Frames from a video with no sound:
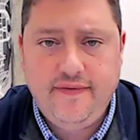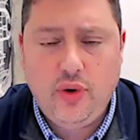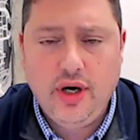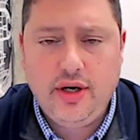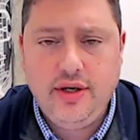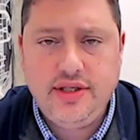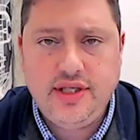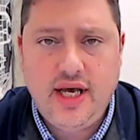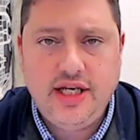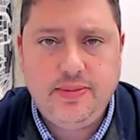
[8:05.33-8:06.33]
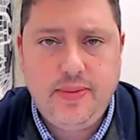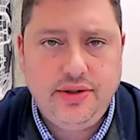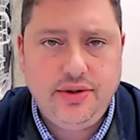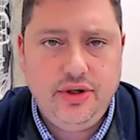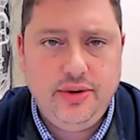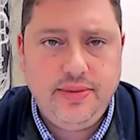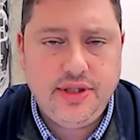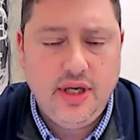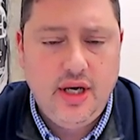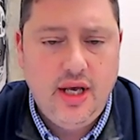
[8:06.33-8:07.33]
4 good-sized bedrooms,
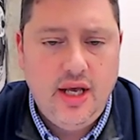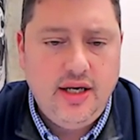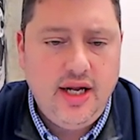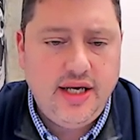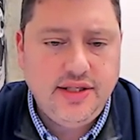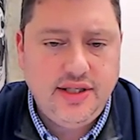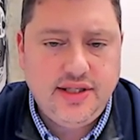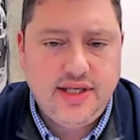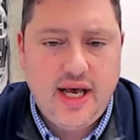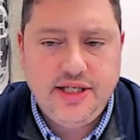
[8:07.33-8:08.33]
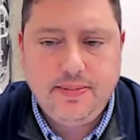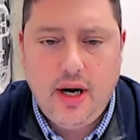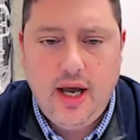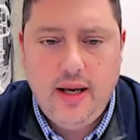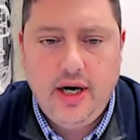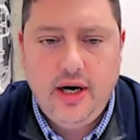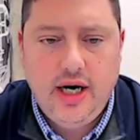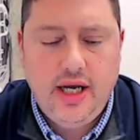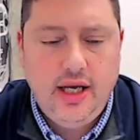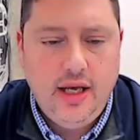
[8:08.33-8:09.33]
nicely sized
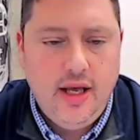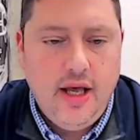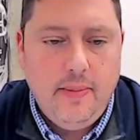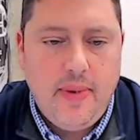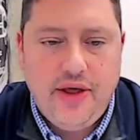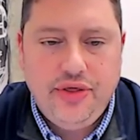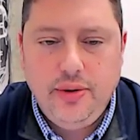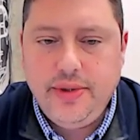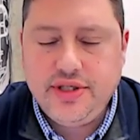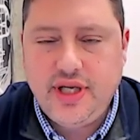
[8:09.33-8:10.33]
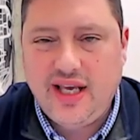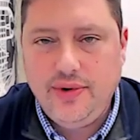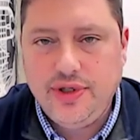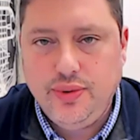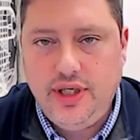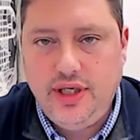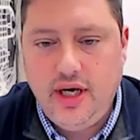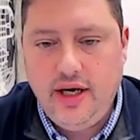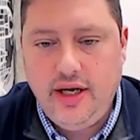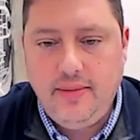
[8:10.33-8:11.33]
primary. Bathroom looks like it was
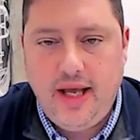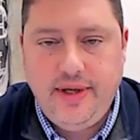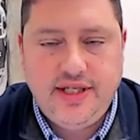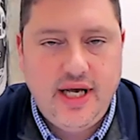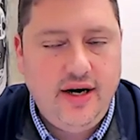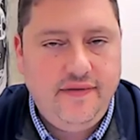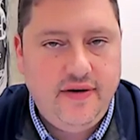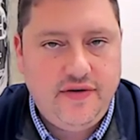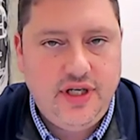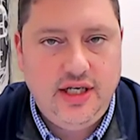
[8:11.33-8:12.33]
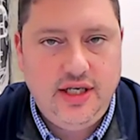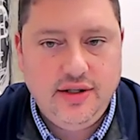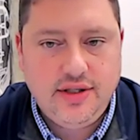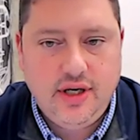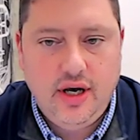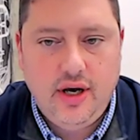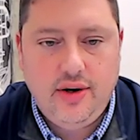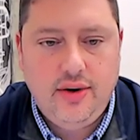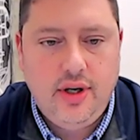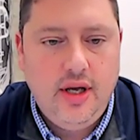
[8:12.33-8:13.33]
redone maybe 10 or 15 years
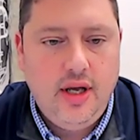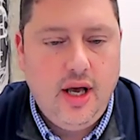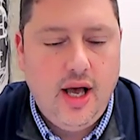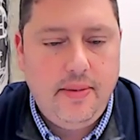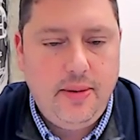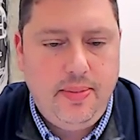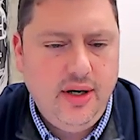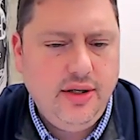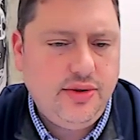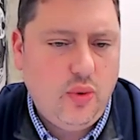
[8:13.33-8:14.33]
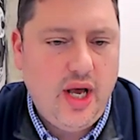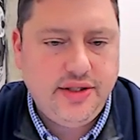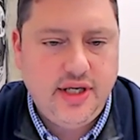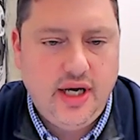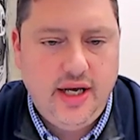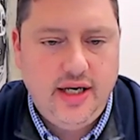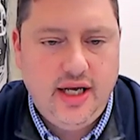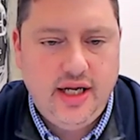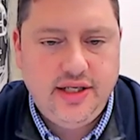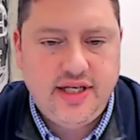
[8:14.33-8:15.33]
ago. It appears well done
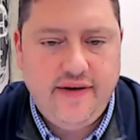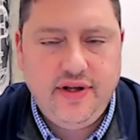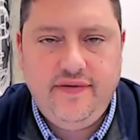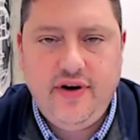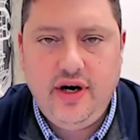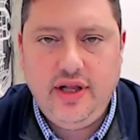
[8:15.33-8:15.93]
and definitely very